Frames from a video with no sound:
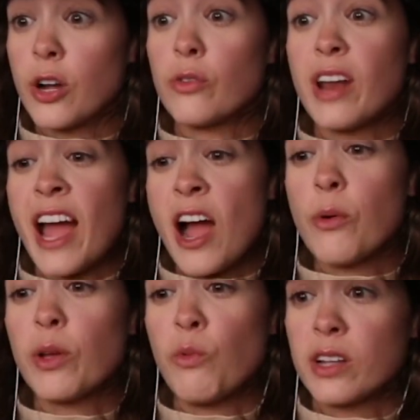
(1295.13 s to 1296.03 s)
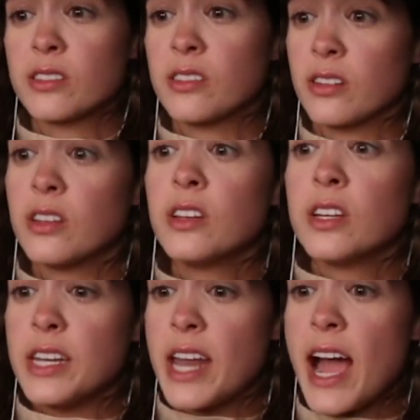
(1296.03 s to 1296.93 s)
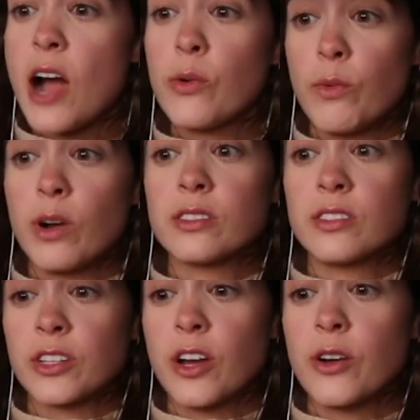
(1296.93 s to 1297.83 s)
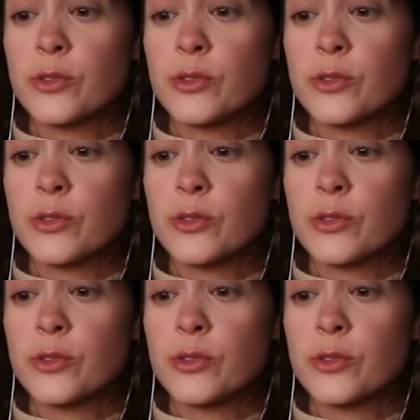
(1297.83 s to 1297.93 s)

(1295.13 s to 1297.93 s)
Oh, now he wants to go.